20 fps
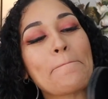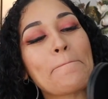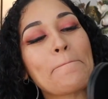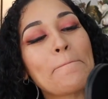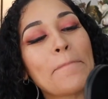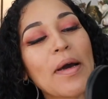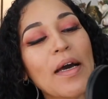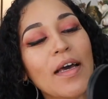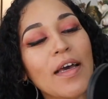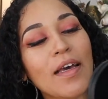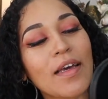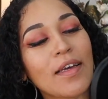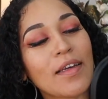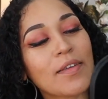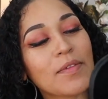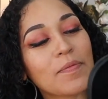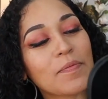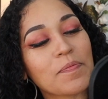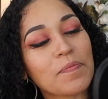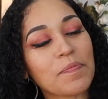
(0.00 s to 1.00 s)

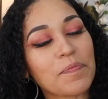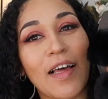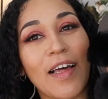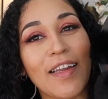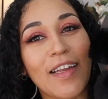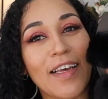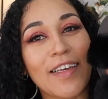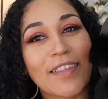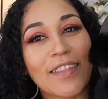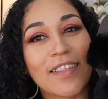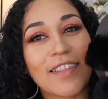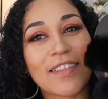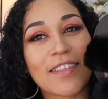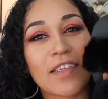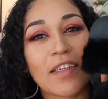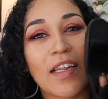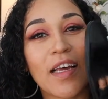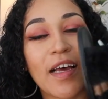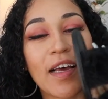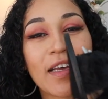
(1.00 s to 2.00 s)
but I like these
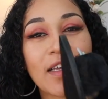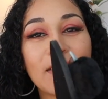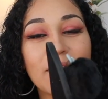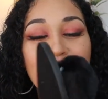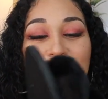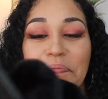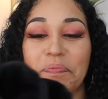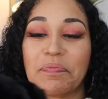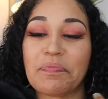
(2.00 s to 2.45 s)
a lot.